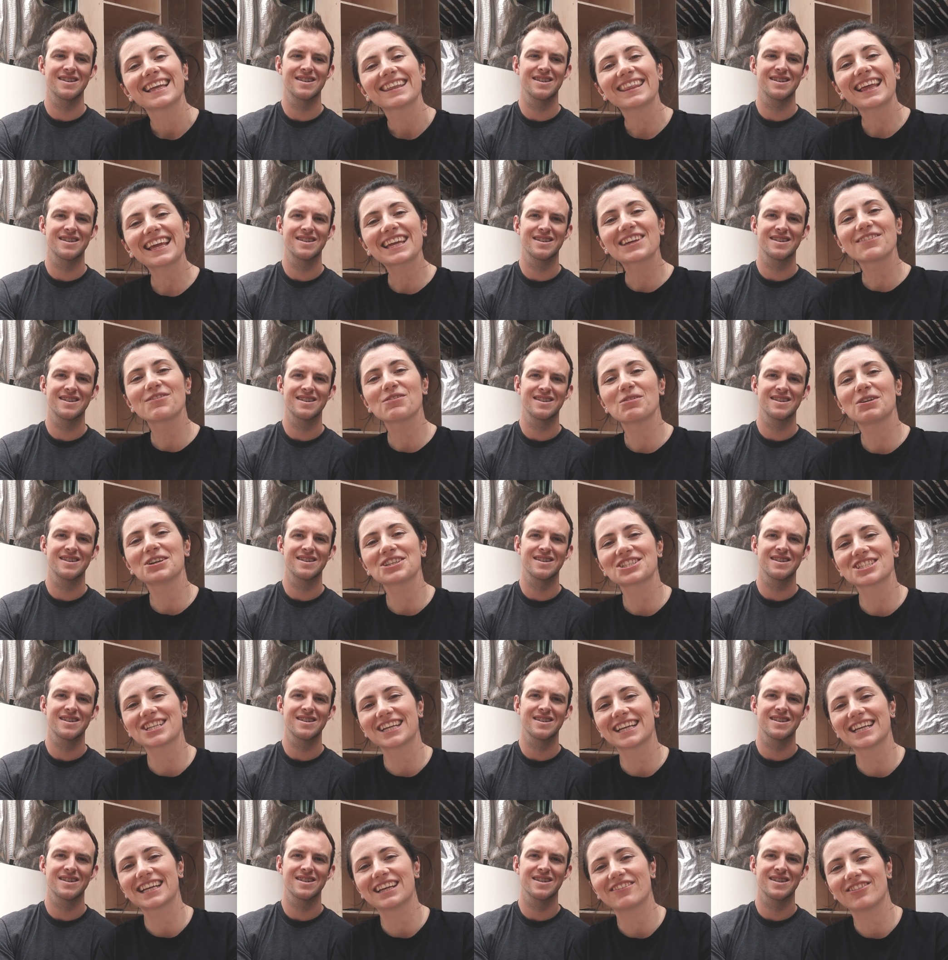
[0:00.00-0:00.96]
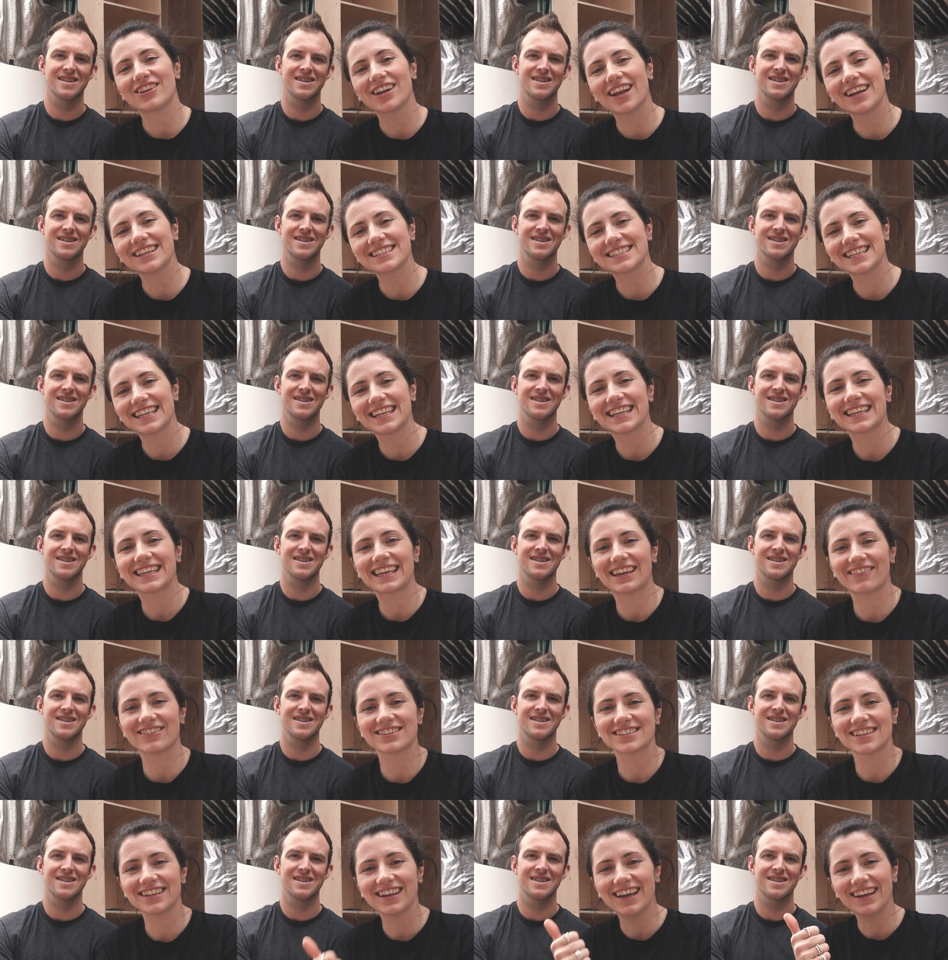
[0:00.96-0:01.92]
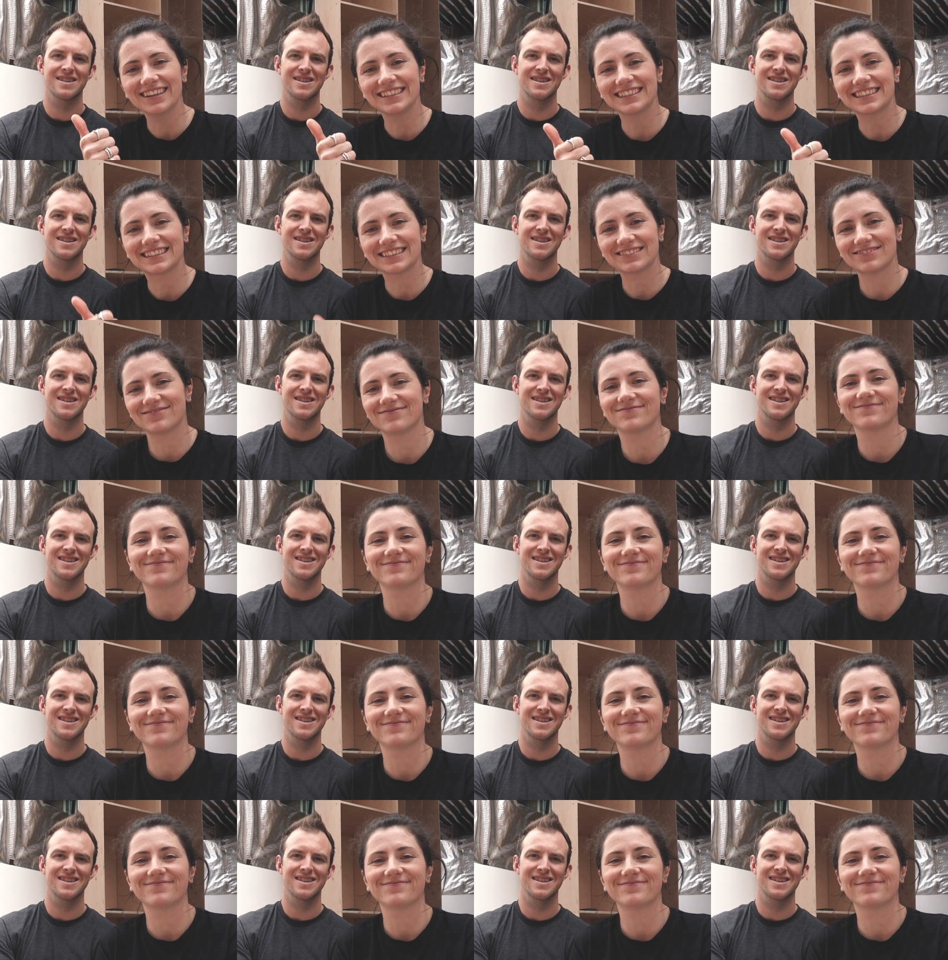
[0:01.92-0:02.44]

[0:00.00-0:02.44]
Speaker 1: Thank you for watching. If you liked it, give us a like.